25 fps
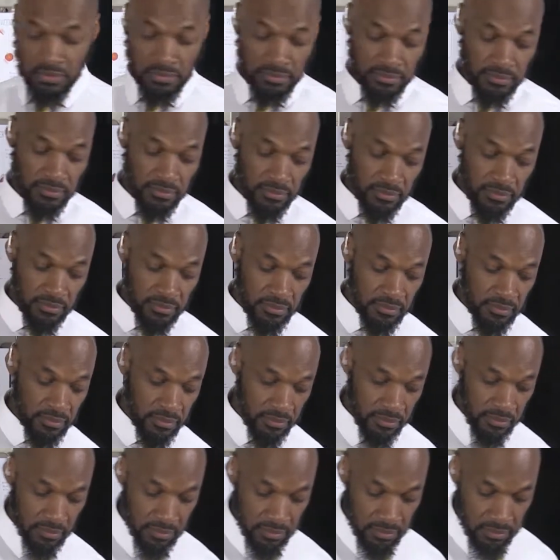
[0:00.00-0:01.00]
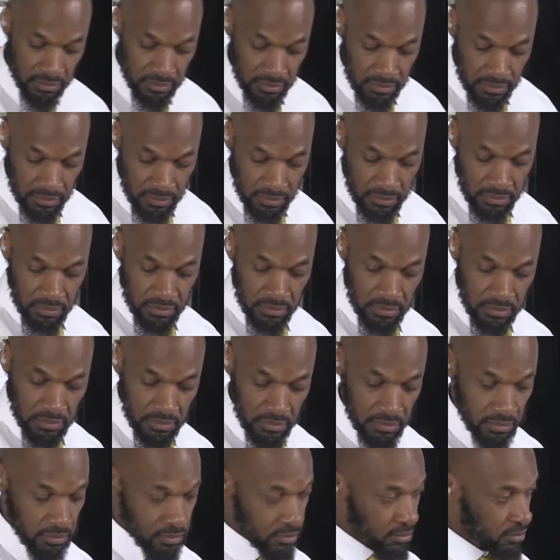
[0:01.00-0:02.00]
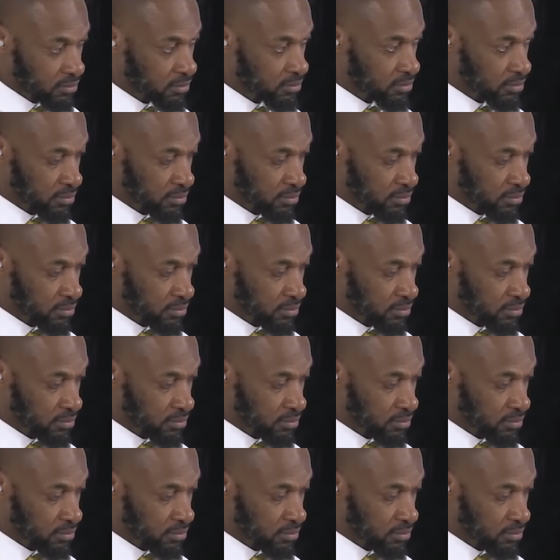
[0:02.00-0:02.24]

Okay, so watermelons